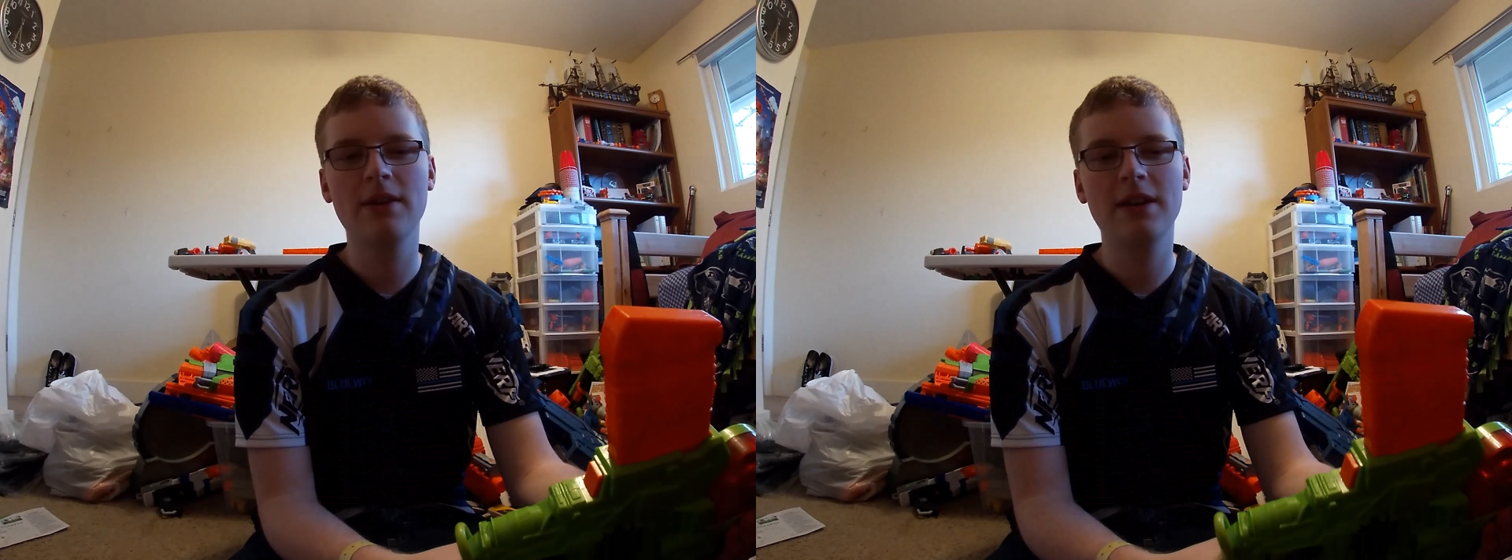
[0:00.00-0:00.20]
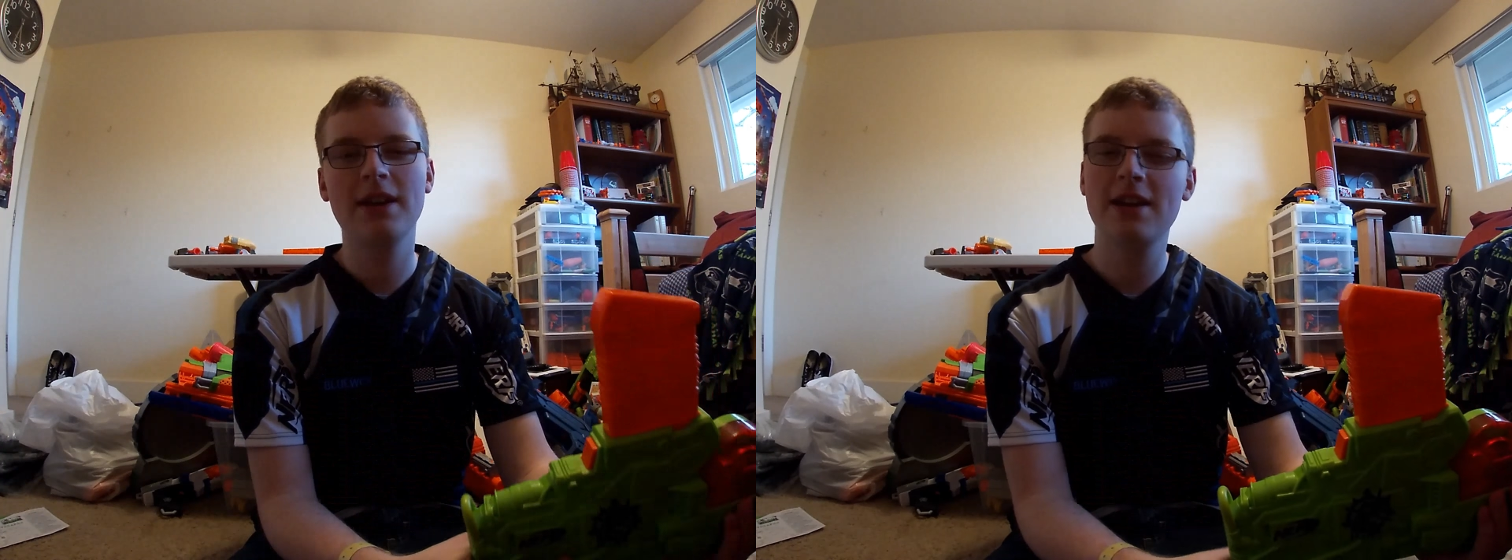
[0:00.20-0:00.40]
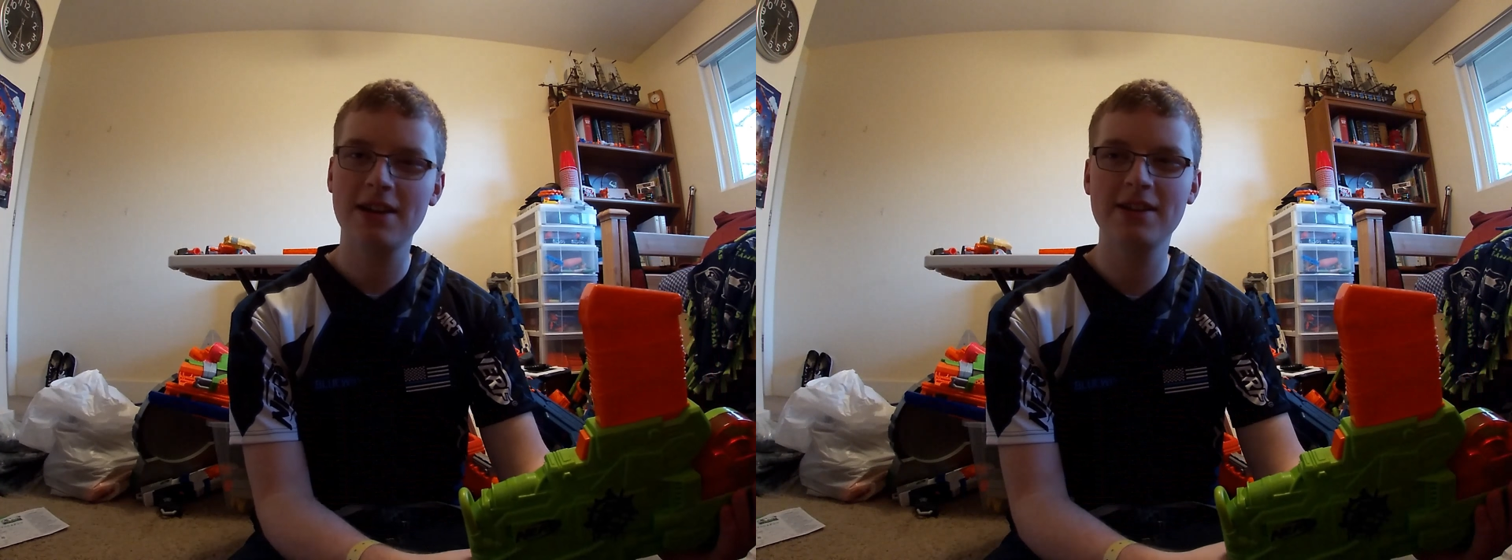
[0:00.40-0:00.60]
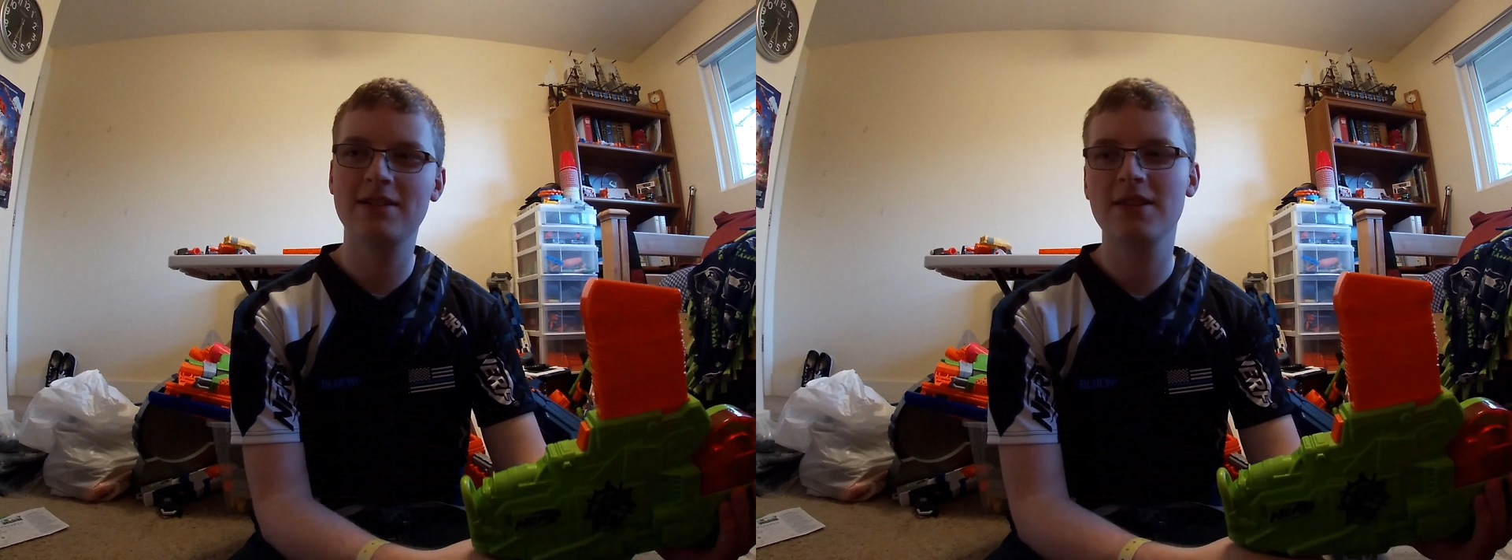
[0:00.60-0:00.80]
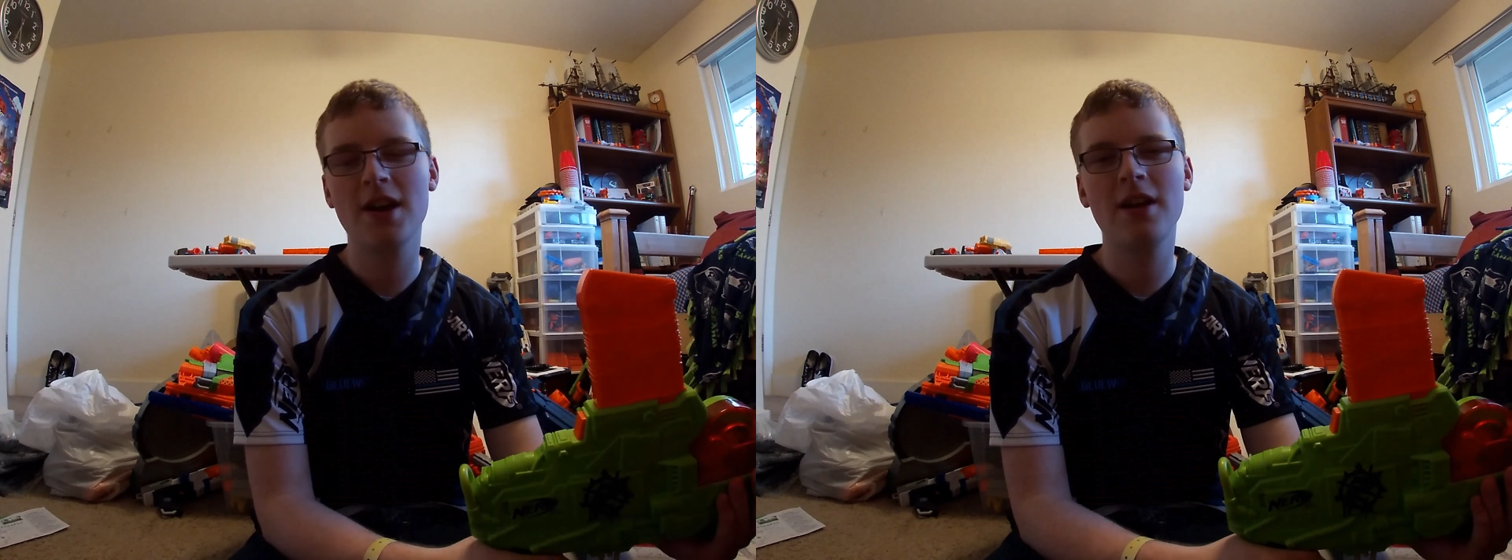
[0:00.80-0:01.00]
it
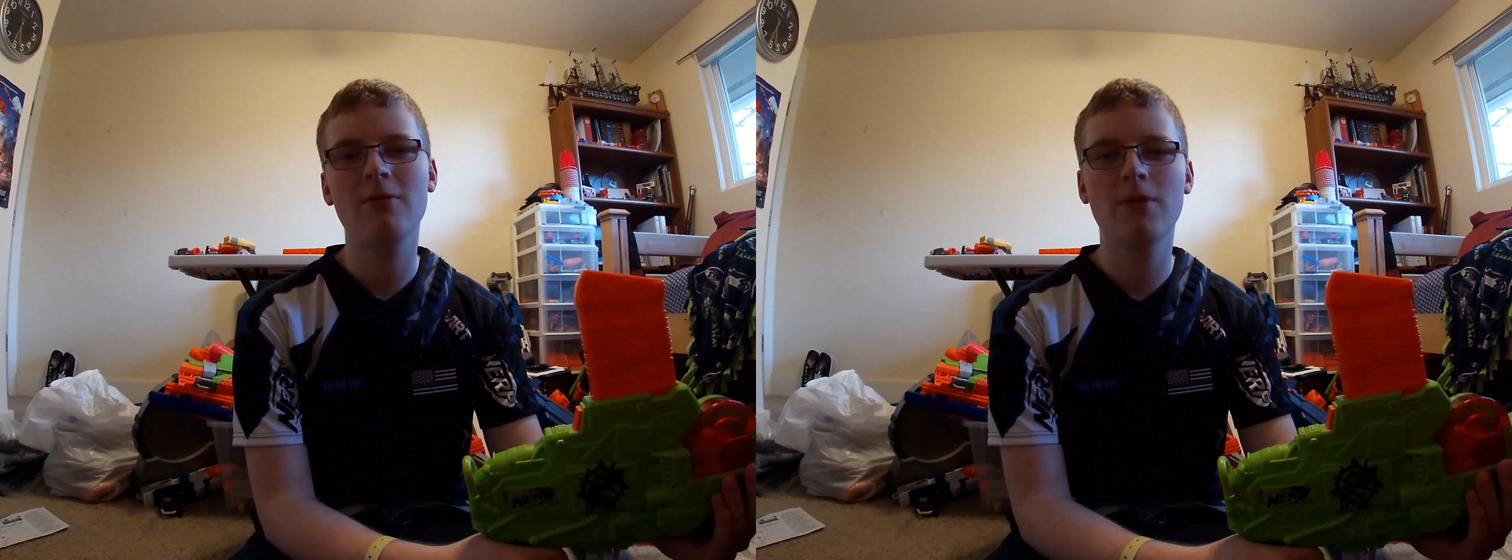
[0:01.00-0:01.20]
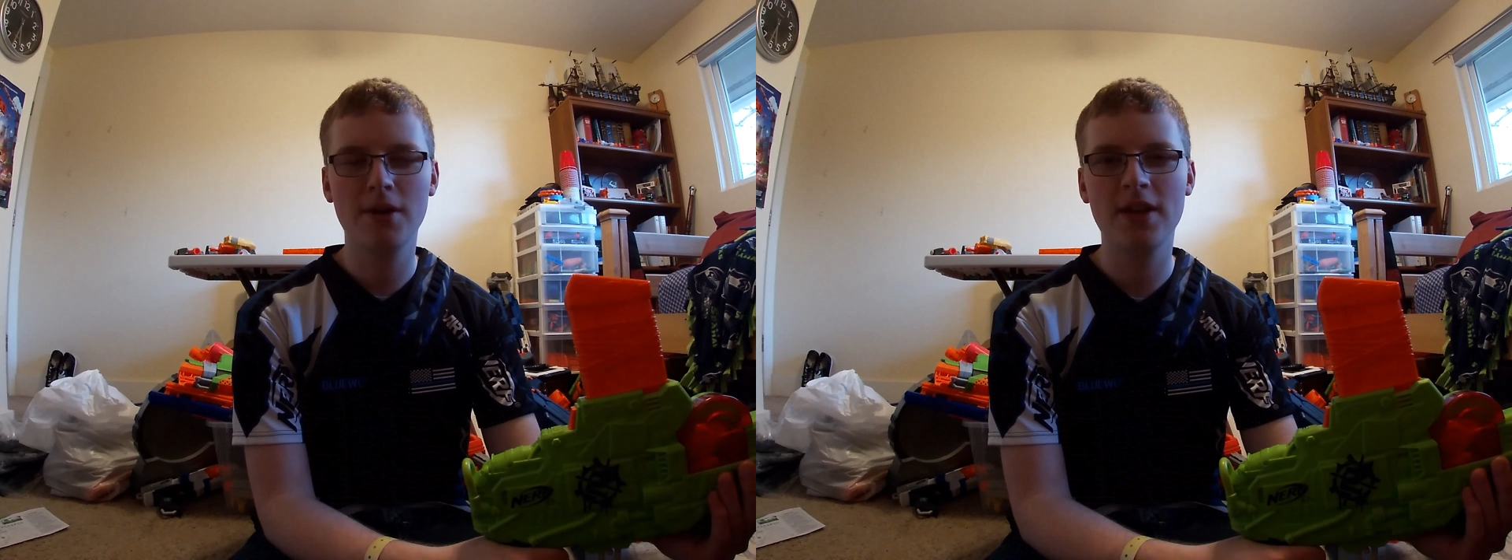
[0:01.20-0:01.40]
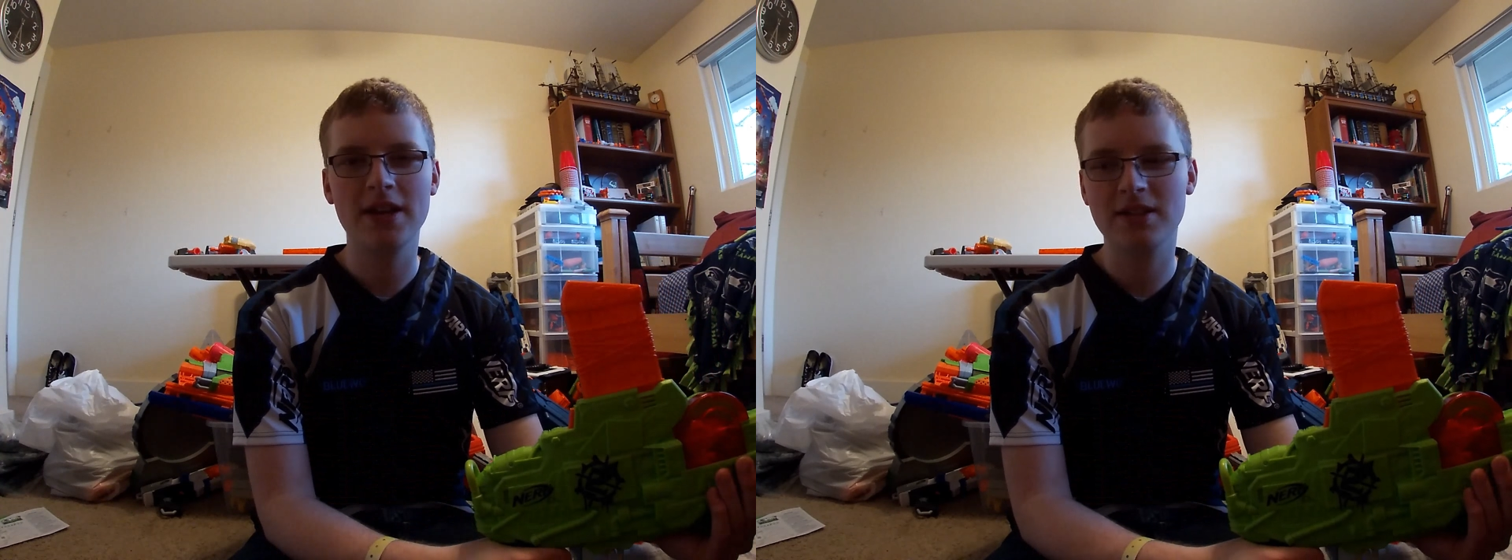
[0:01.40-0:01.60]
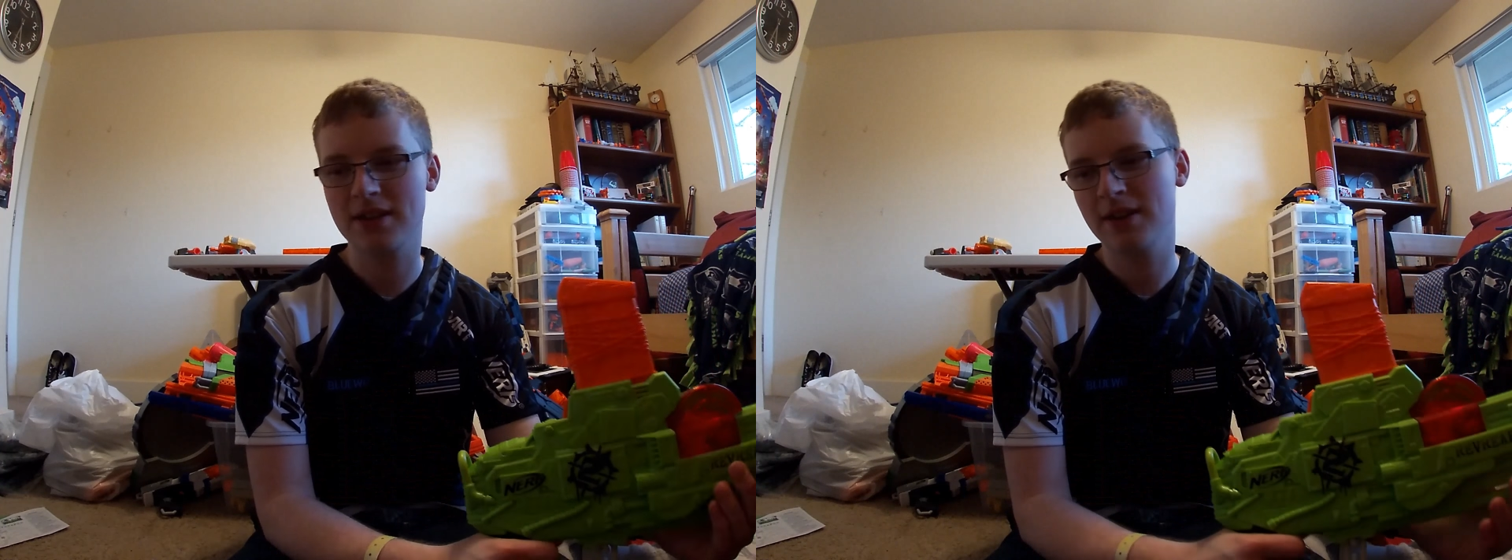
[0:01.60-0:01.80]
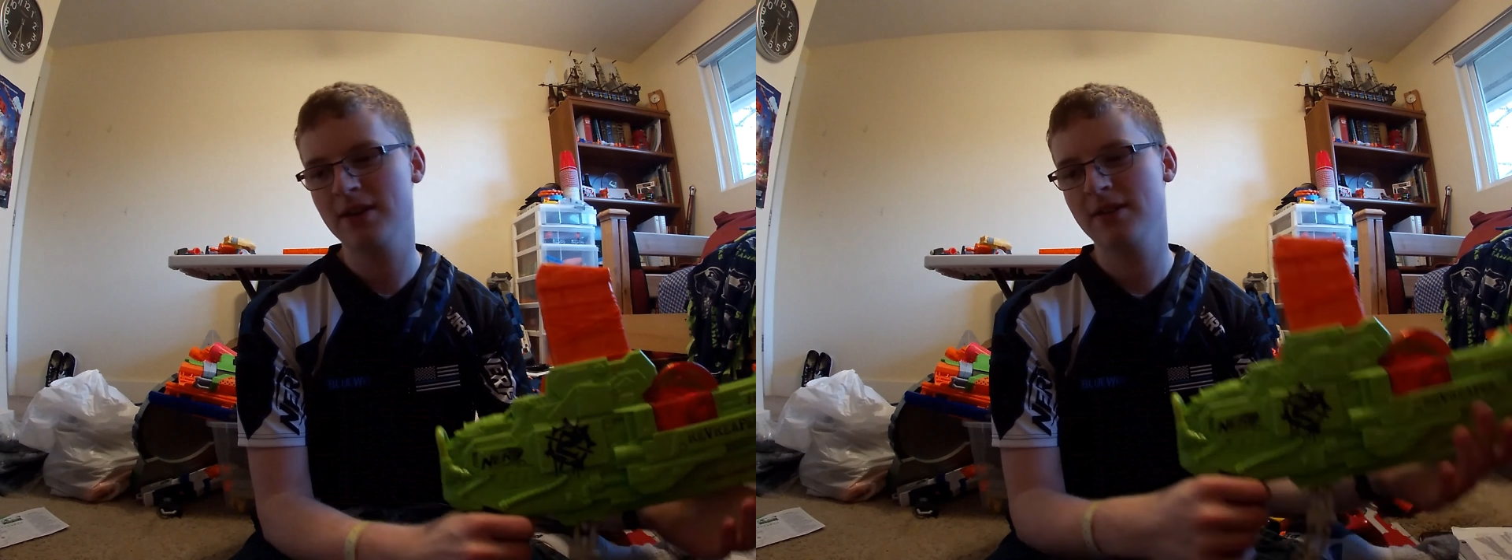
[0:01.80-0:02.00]
is not worth it.